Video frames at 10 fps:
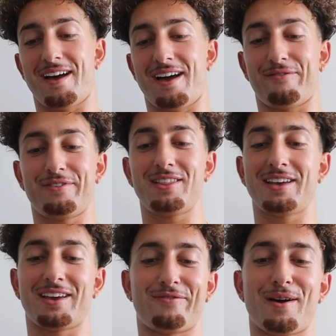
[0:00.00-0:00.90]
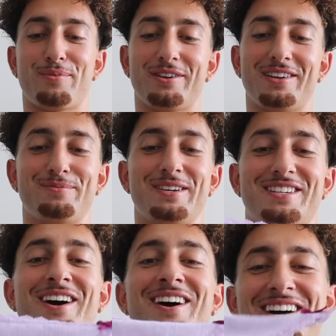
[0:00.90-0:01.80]
I feel like if I put this bitch
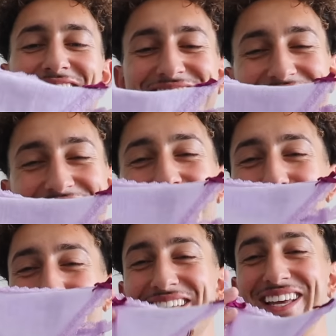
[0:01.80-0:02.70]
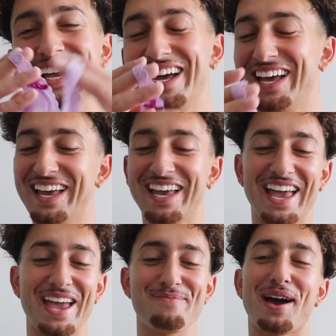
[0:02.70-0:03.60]
on, she gonna be,
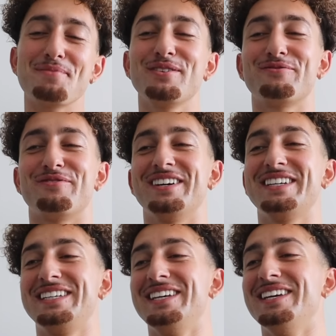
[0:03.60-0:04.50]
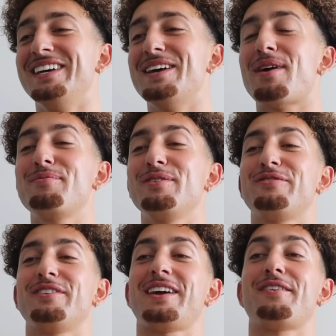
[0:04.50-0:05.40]
it might be funny. It might be
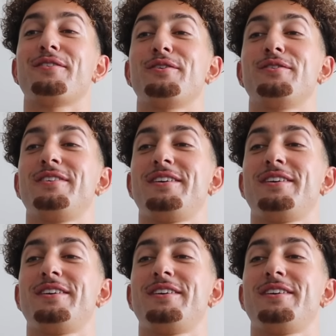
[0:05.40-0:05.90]
funny, I don't know.